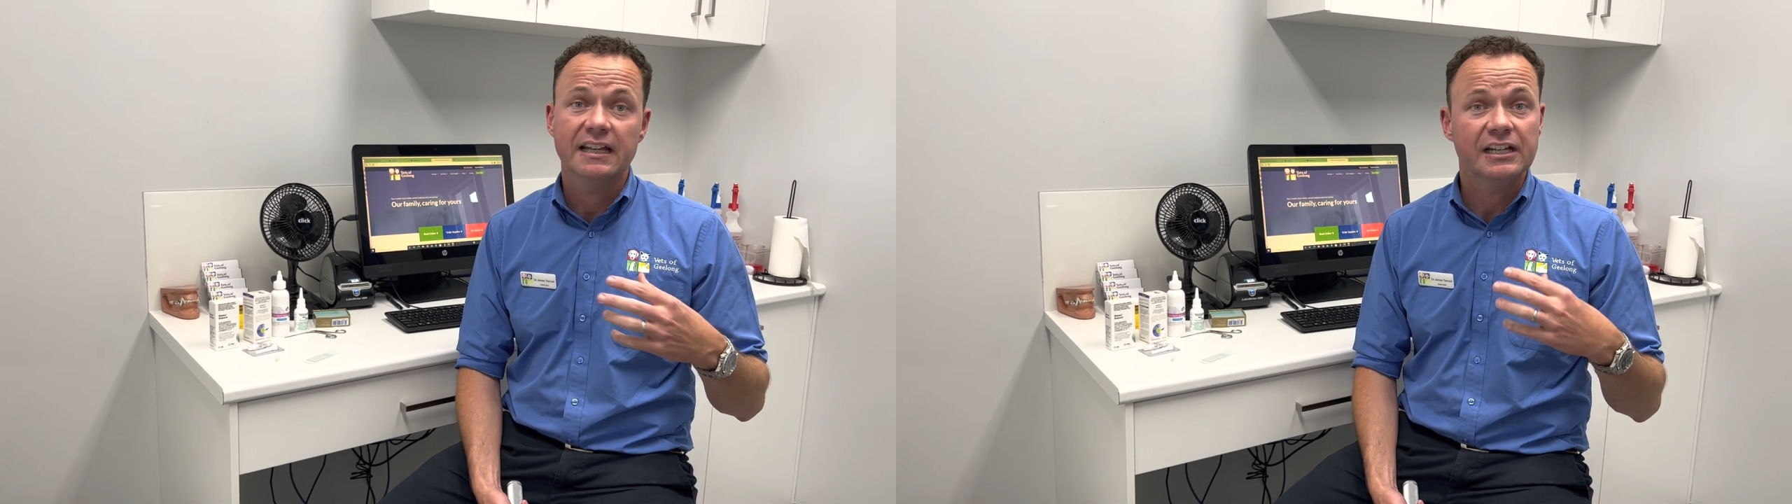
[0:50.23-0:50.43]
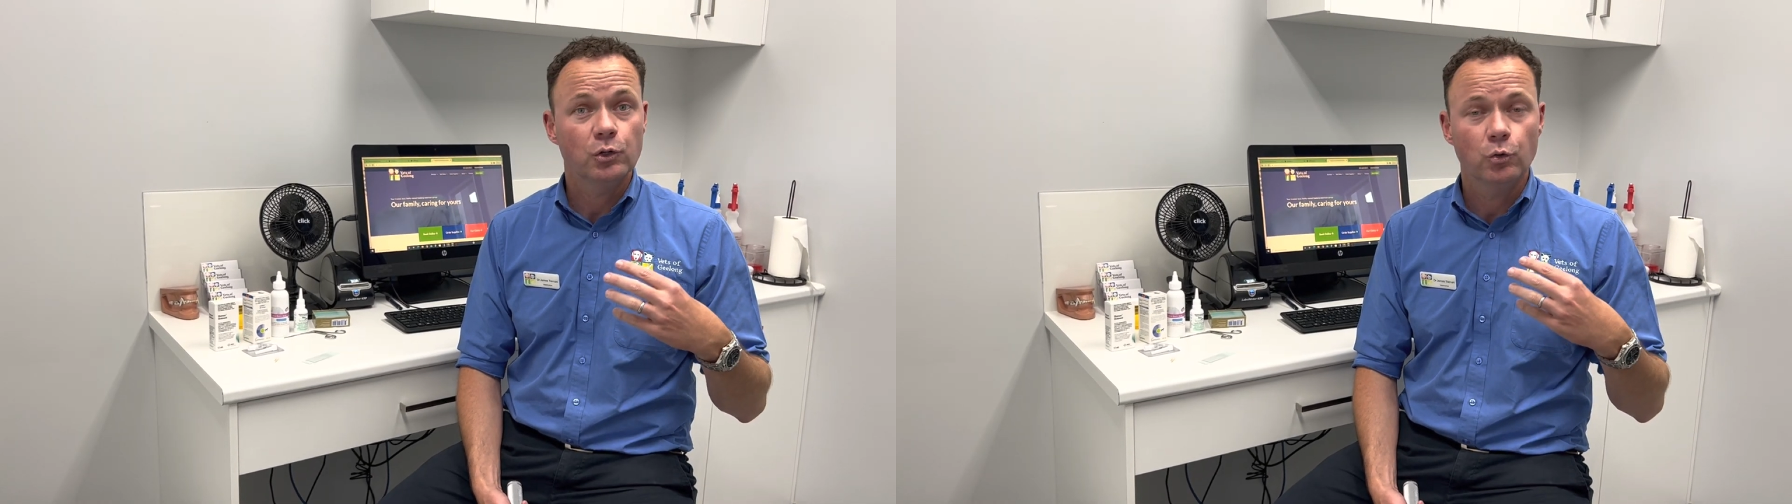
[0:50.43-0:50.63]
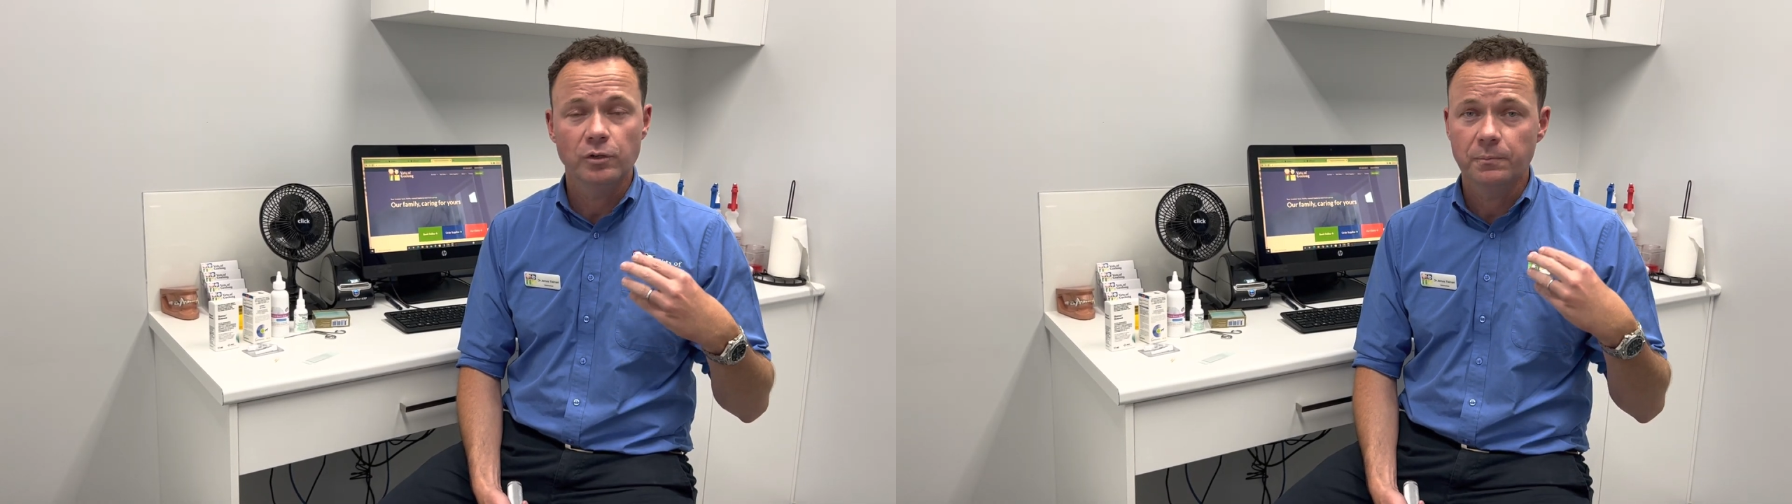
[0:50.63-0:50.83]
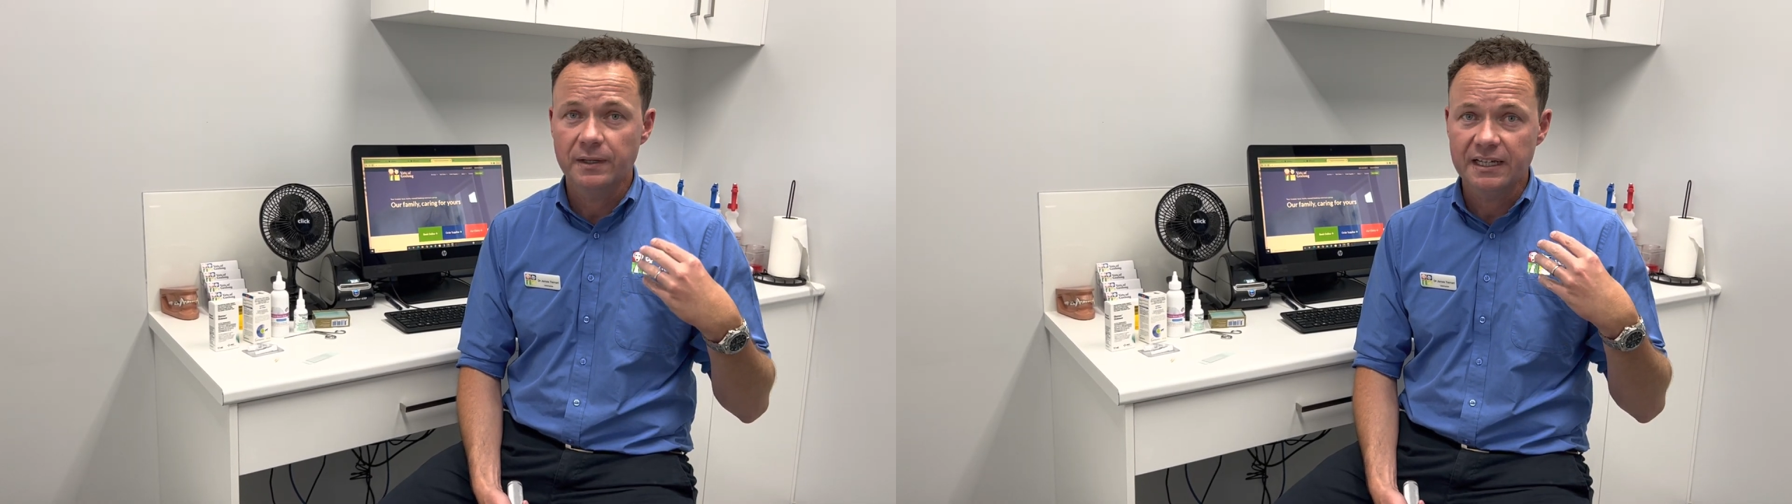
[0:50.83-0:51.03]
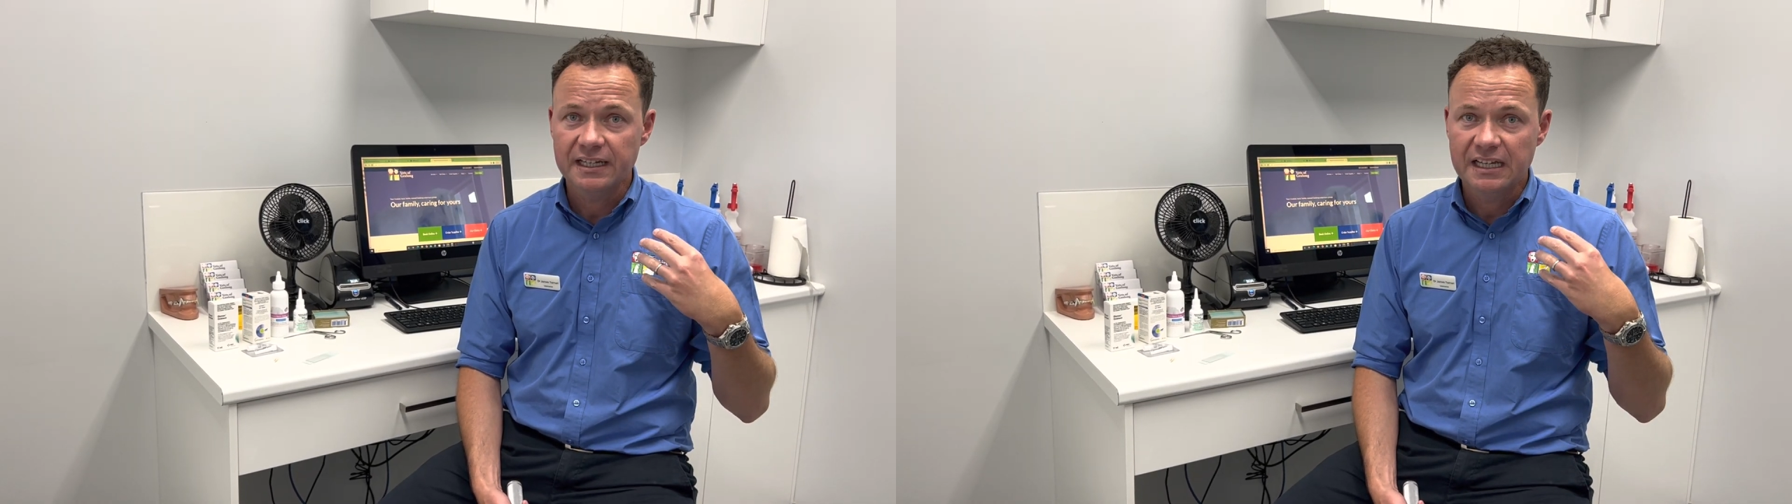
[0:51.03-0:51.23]
it could
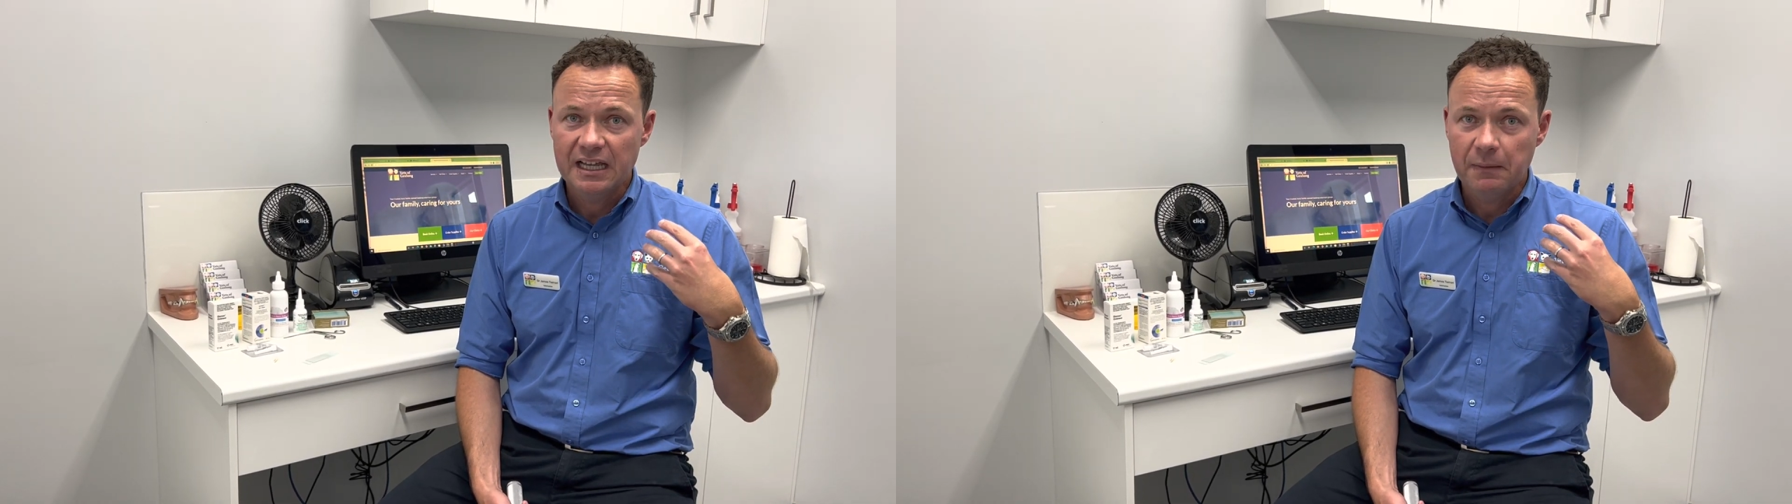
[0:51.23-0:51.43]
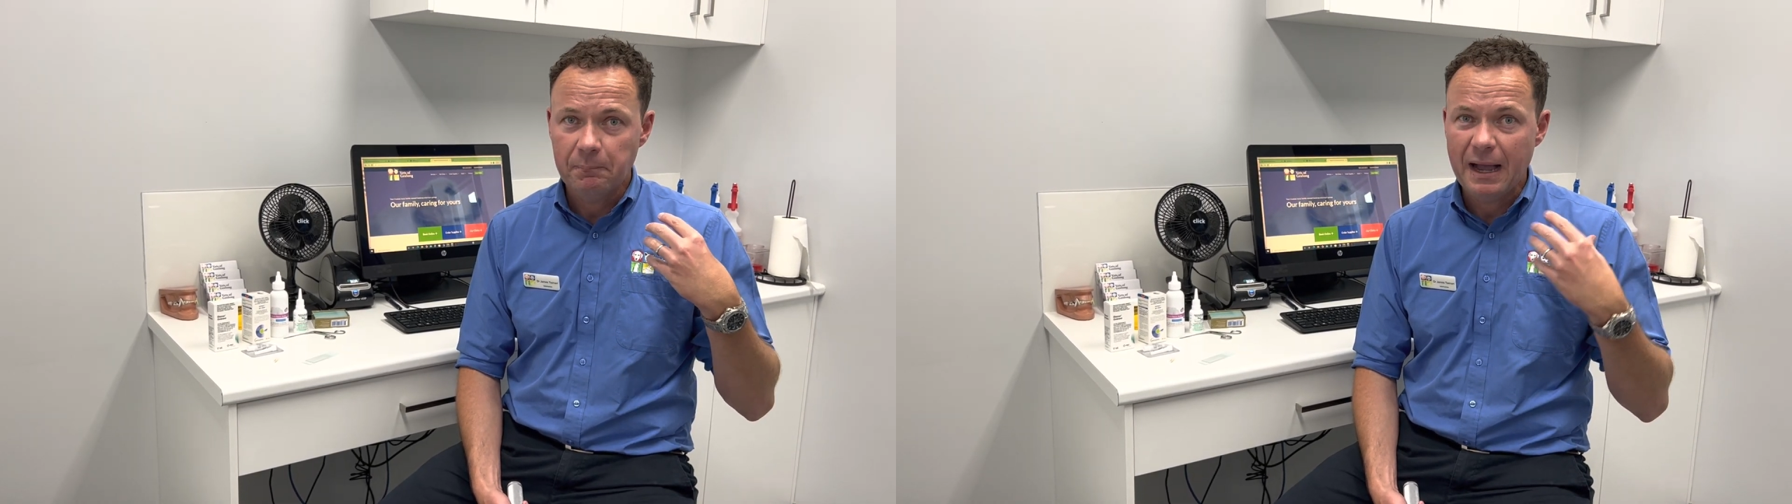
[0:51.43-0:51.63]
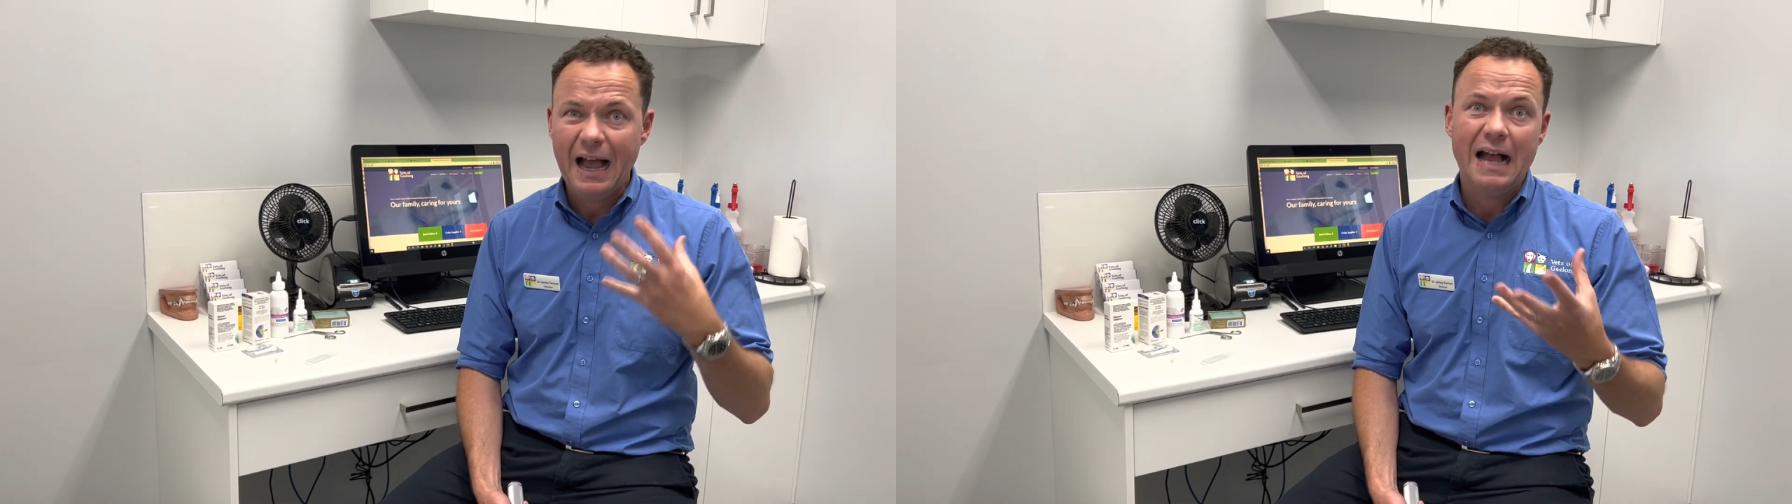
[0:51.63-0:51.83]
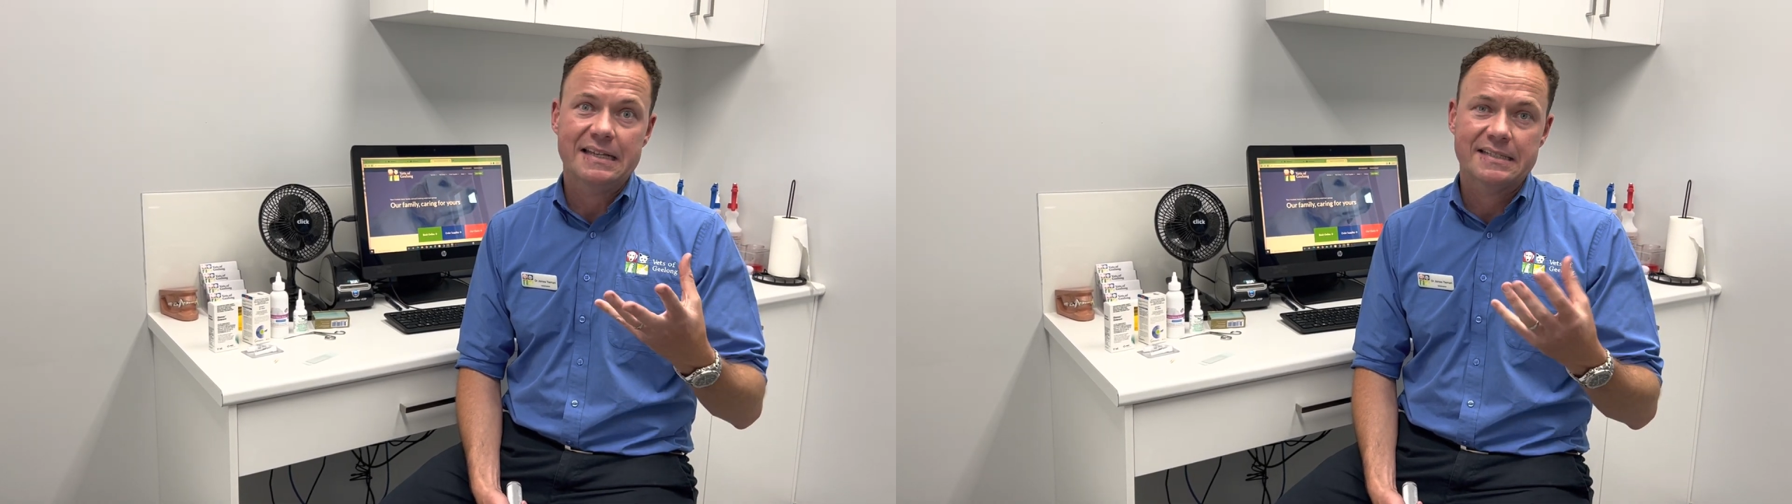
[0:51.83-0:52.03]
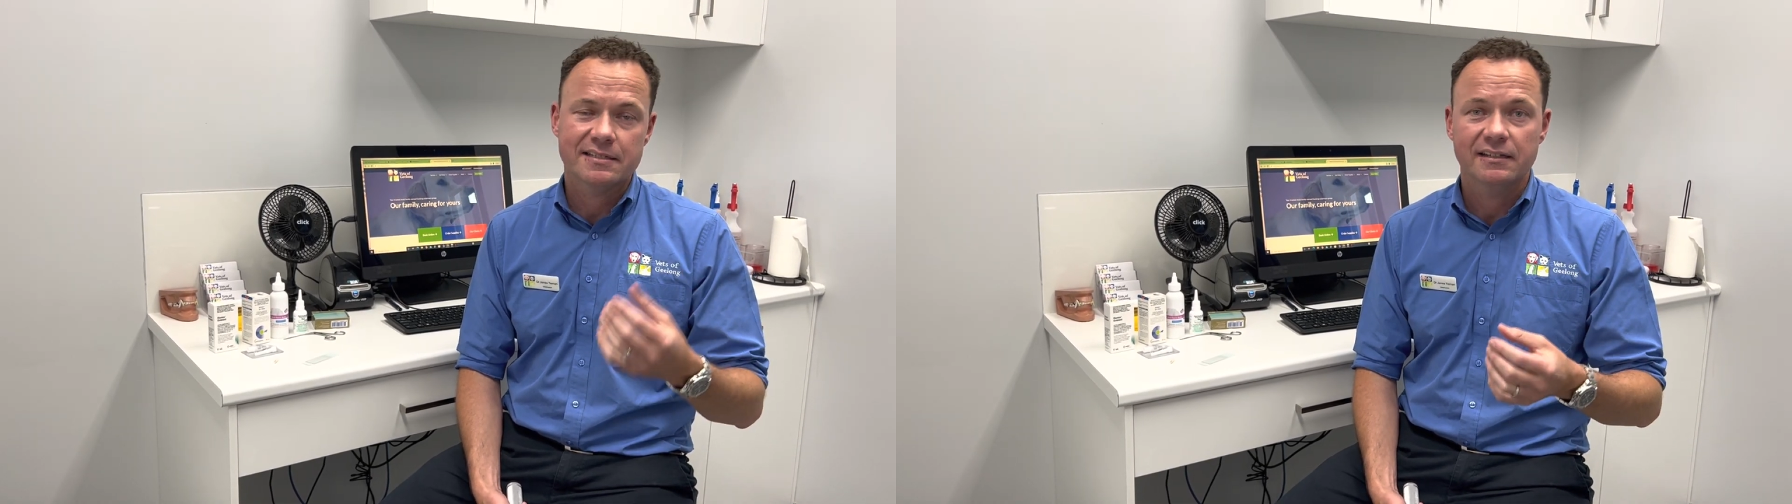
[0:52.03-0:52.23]
be
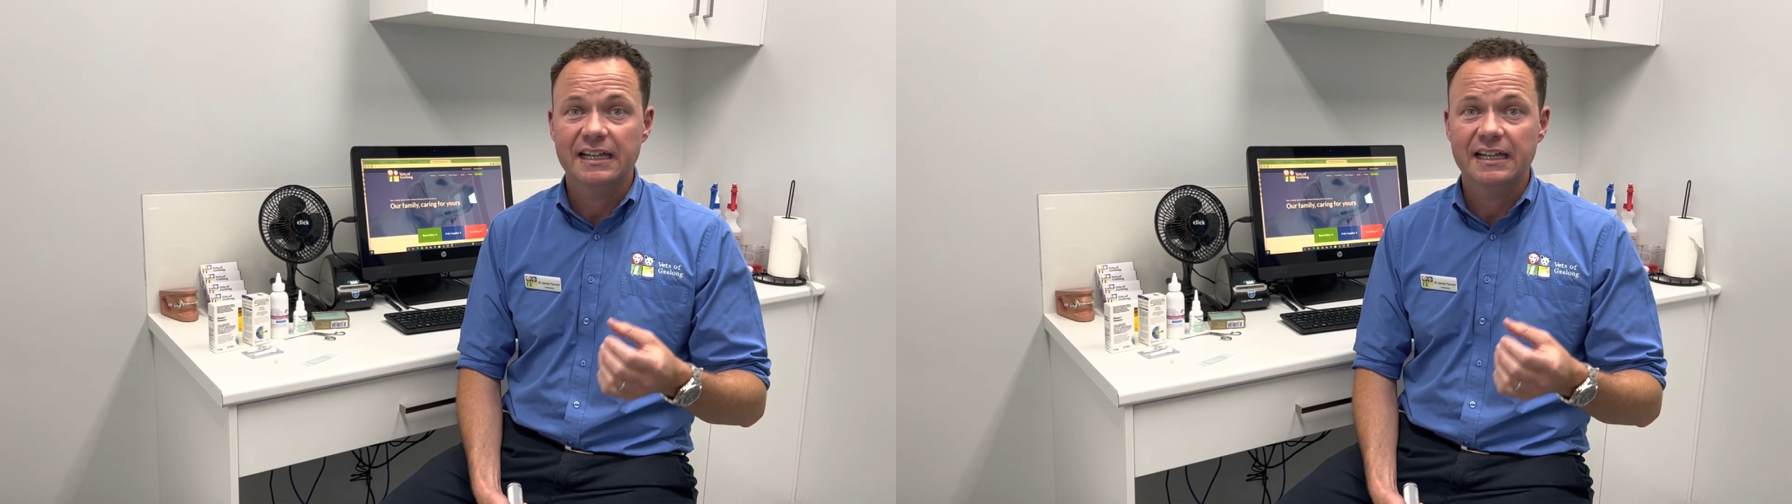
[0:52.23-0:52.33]
pus,